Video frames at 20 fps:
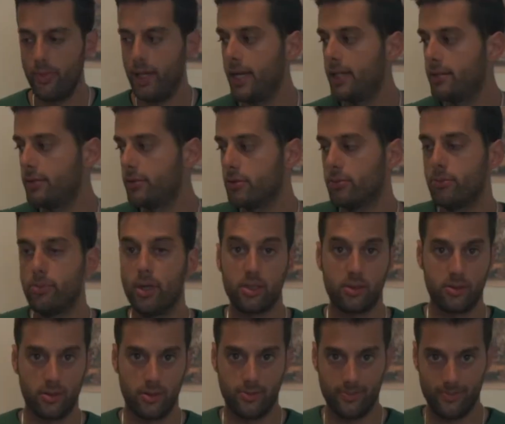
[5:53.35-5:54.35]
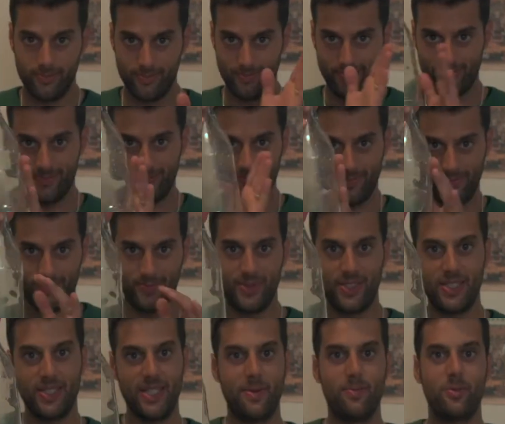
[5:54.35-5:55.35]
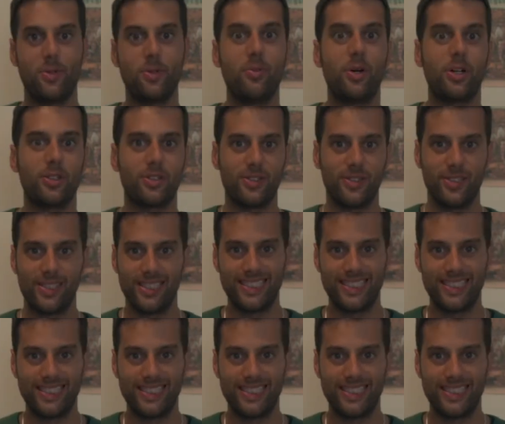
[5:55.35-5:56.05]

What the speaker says: and to bottle. It's time to bottle.